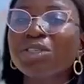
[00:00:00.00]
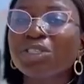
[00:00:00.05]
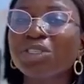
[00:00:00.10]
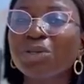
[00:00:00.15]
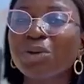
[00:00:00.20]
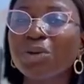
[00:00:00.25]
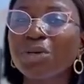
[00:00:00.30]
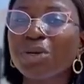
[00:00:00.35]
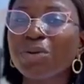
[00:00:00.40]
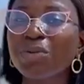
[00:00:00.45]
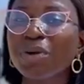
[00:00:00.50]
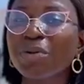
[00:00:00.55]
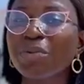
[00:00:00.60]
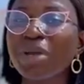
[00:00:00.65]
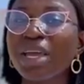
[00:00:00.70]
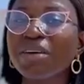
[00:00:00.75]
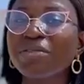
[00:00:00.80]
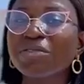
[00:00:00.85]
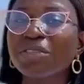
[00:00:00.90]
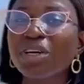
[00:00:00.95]
to show you what
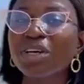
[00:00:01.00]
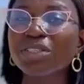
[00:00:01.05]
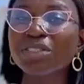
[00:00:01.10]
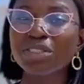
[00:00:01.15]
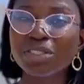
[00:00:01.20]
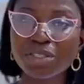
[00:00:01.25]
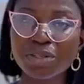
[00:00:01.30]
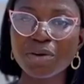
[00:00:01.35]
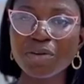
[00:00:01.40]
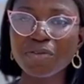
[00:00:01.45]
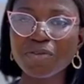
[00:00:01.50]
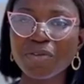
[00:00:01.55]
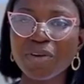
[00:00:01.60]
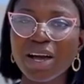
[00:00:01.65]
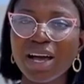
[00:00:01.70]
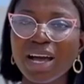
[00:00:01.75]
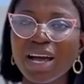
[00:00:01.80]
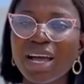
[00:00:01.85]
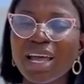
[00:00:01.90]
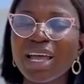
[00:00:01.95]
we have done so
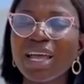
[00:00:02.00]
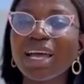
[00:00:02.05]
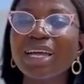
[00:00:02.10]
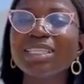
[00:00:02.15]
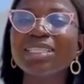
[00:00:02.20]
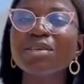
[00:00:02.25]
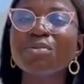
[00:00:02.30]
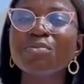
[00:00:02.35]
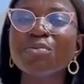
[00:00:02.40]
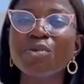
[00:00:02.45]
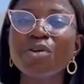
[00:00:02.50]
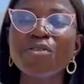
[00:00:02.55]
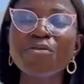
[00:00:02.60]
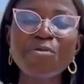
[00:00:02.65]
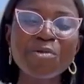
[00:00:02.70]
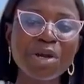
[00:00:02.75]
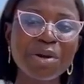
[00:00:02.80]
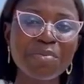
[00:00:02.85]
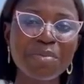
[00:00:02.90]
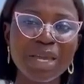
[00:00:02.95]
far and the
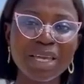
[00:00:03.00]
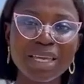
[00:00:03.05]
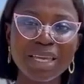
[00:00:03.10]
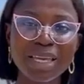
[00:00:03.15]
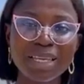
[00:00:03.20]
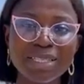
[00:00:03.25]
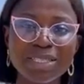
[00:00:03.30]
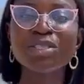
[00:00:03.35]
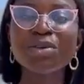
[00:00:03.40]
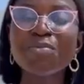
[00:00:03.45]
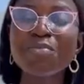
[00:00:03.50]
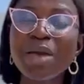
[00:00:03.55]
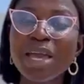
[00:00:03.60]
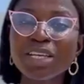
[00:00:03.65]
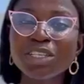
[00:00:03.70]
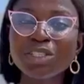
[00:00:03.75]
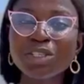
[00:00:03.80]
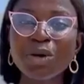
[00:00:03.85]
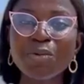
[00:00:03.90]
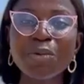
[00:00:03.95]
move we are making to
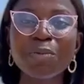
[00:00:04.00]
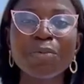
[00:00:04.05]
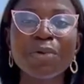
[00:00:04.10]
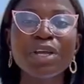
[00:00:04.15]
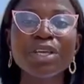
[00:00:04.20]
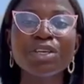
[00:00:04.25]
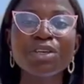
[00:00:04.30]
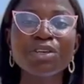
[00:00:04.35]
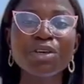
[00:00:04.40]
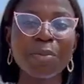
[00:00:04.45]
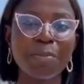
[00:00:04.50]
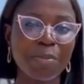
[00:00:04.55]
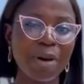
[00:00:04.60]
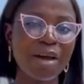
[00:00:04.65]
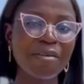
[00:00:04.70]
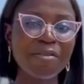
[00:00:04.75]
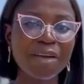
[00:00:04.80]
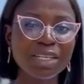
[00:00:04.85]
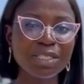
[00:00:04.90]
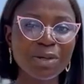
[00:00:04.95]
make sure we bring you your
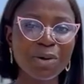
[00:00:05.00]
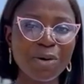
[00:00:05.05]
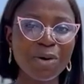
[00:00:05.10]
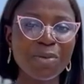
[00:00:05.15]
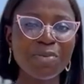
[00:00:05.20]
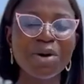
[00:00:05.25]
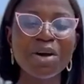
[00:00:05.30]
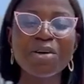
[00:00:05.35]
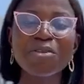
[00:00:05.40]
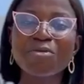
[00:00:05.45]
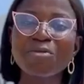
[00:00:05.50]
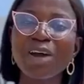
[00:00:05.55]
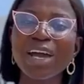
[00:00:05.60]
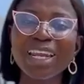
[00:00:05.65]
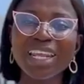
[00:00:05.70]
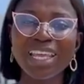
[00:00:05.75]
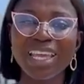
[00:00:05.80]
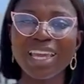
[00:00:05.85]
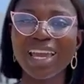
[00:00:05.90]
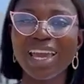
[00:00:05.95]
perfect home
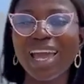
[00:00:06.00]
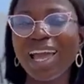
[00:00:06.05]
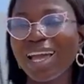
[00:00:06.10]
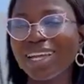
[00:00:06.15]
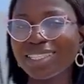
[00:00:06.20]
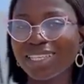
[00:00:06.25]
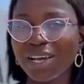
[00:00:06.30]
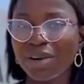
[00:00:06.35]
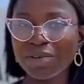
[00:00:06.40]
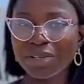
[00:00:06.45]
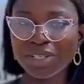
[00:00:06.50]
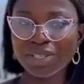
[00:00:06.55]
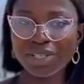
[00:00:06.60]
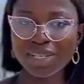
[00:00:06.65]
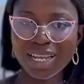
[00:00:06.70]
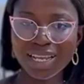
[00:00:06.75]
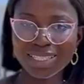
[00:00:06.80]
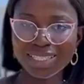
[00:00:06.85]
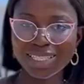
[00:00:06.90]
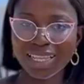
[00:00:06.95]
right here at
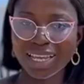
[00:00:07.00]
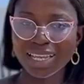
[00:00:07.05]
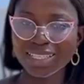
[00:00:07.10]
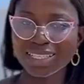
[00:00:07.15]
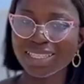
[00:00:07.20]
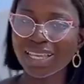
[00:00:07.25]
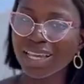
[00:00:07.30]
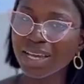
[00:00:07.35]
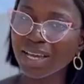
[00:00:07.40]
Arizon Estate.